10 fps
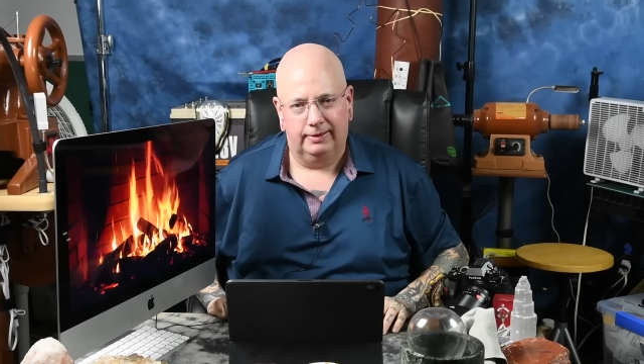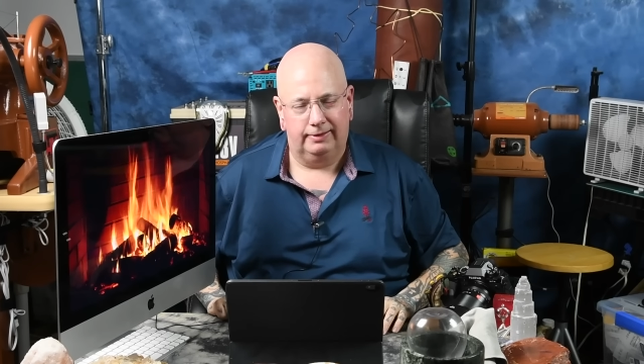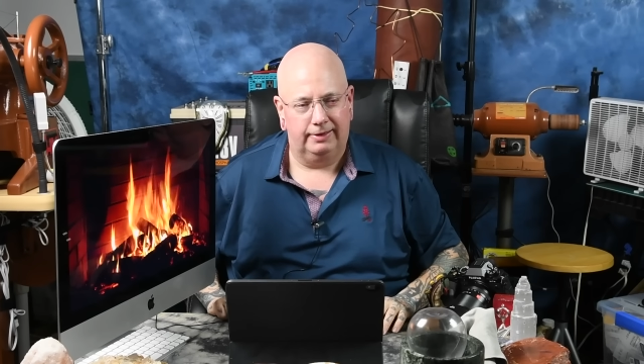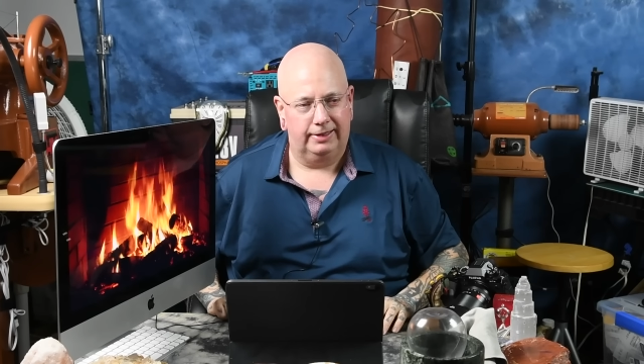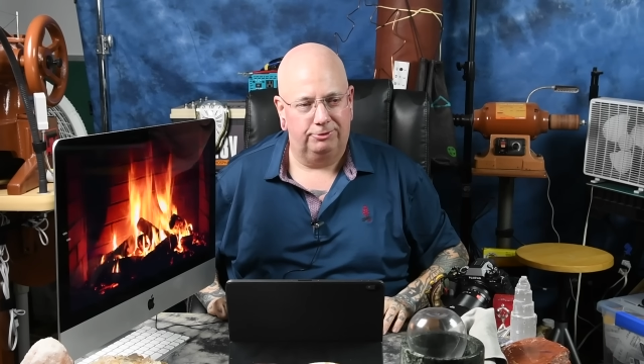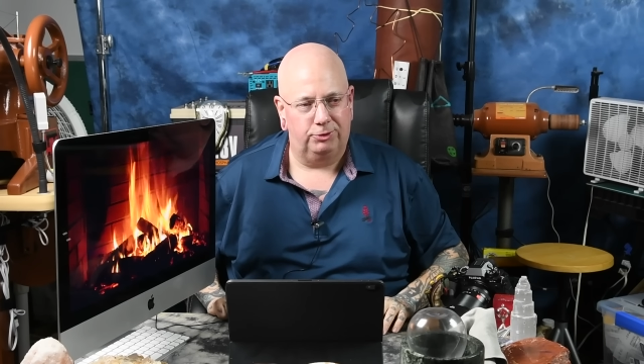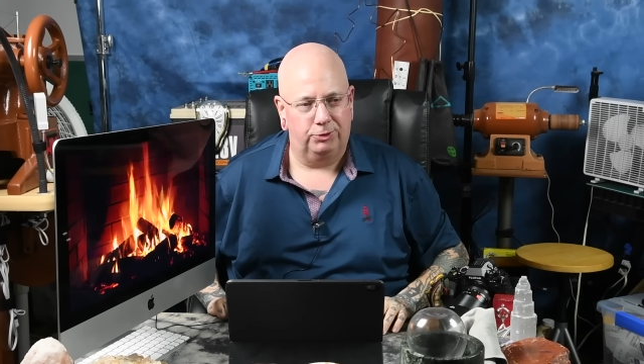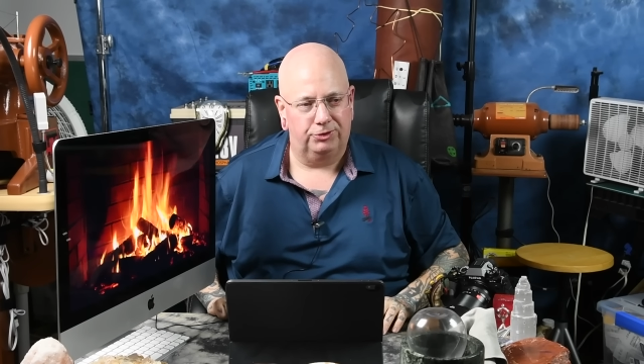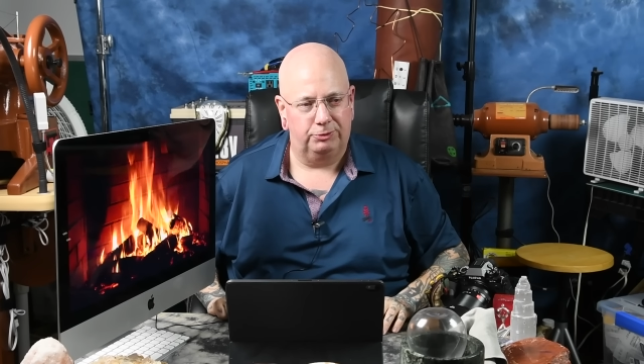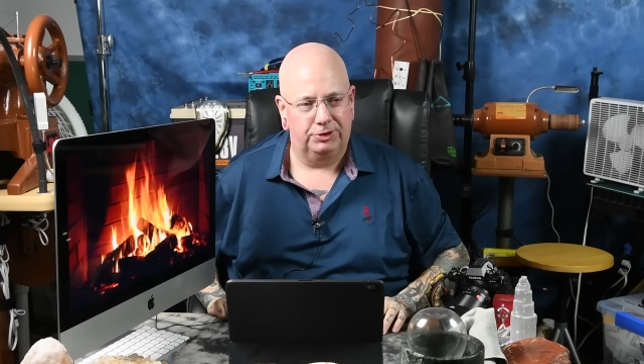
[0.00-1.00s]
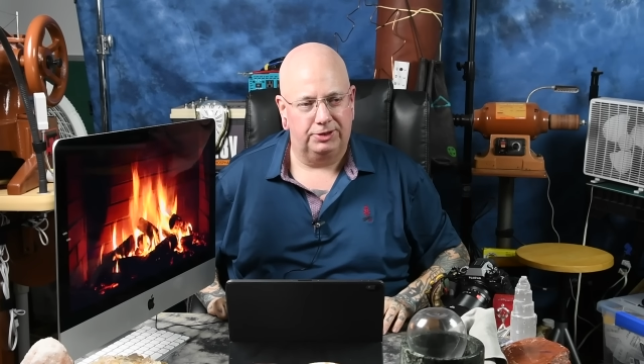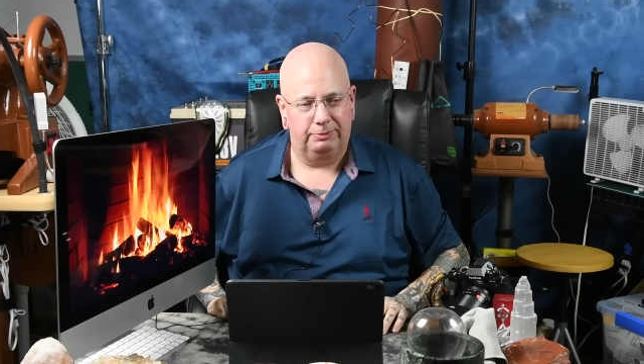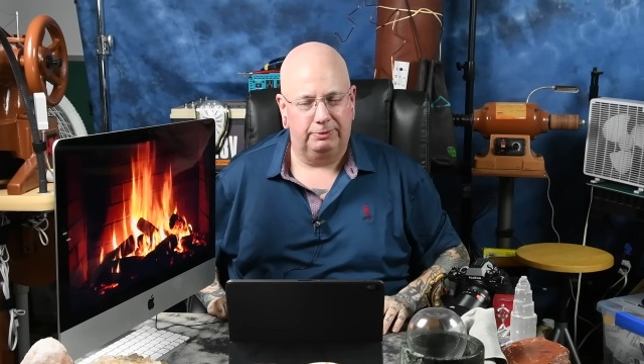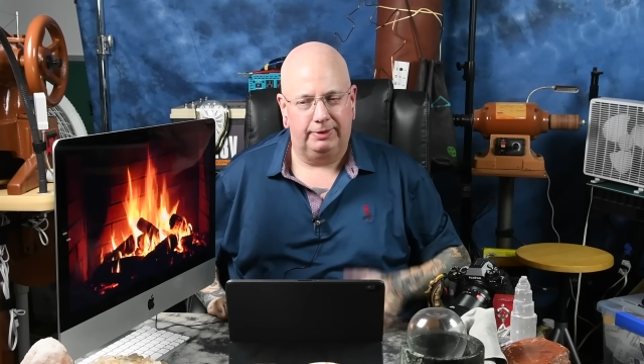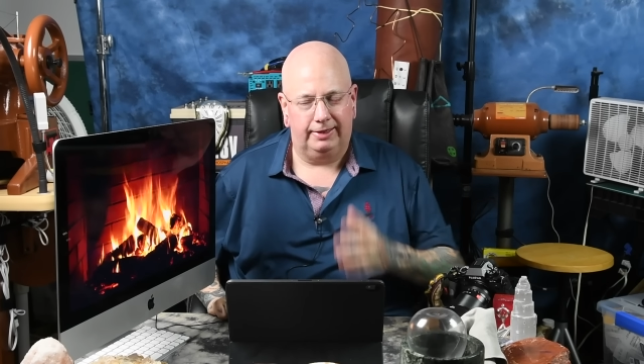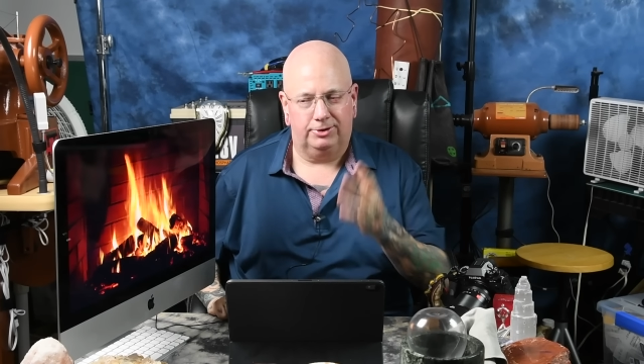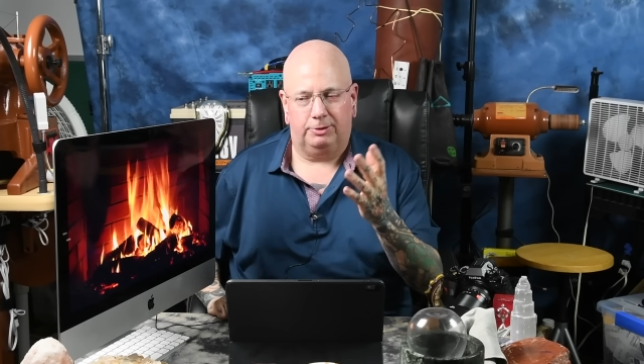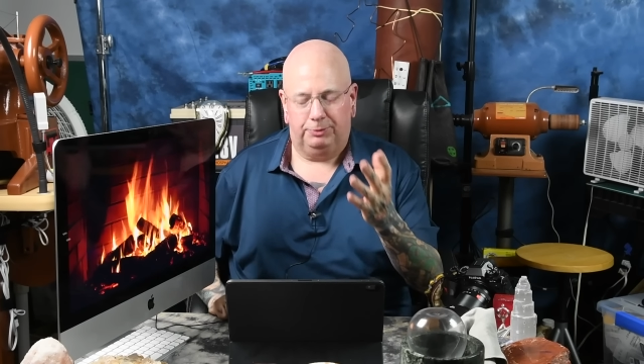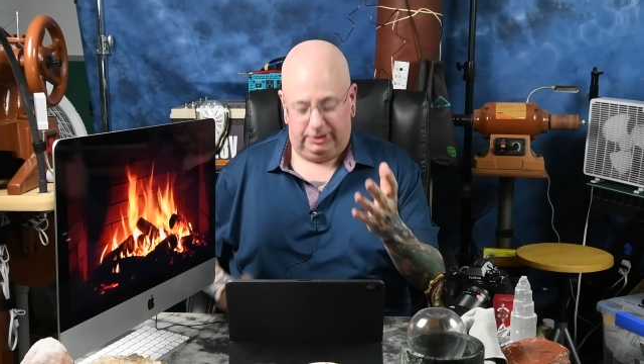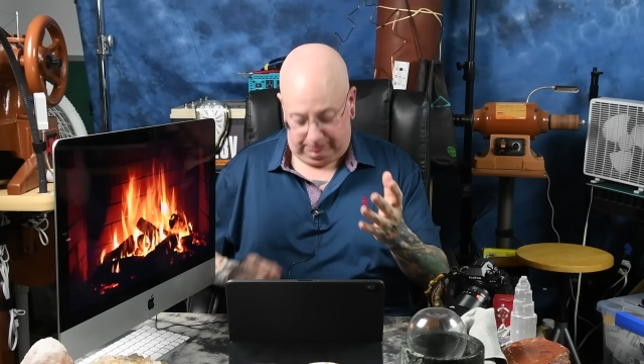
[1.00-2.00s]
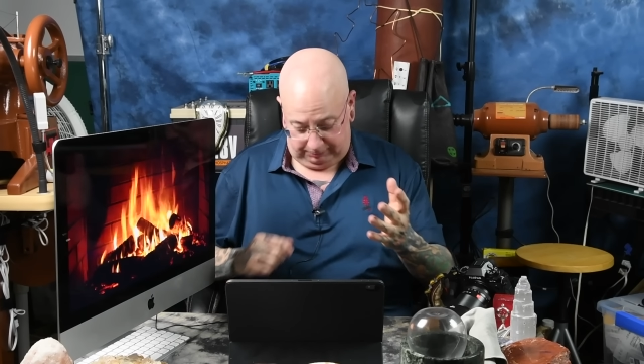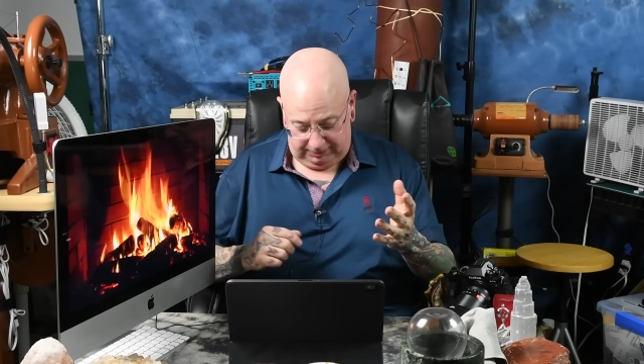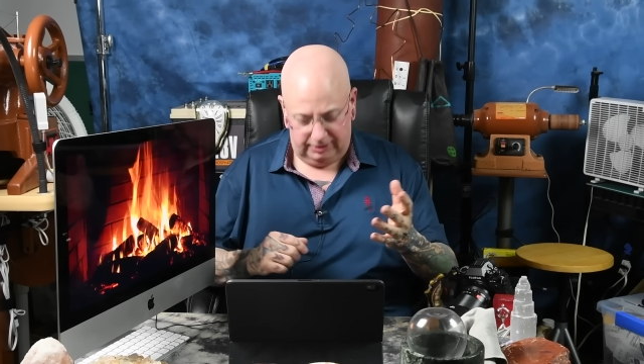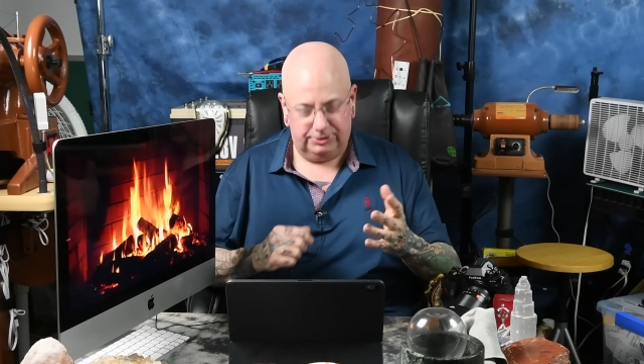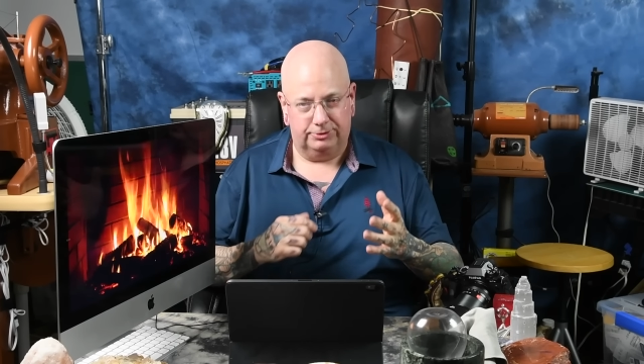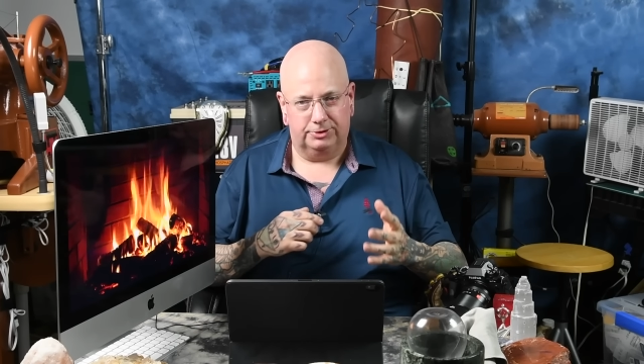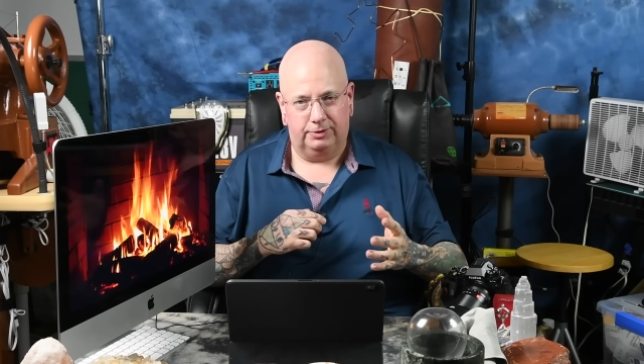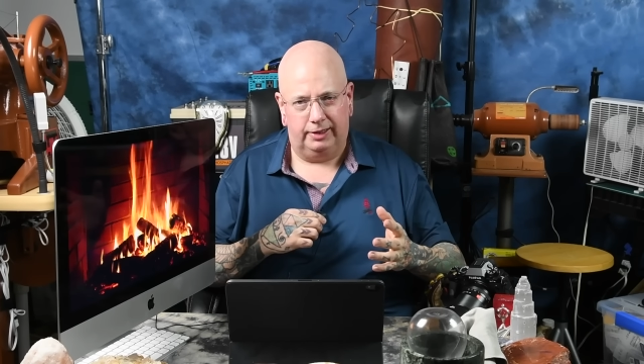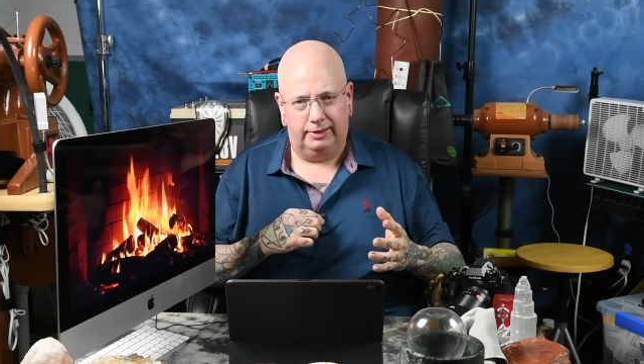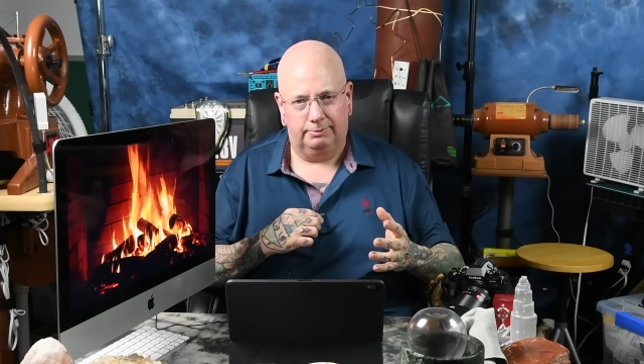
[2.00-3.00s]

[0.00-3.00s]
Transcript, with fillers: And then, of course, it would. That's completely preposterous, right?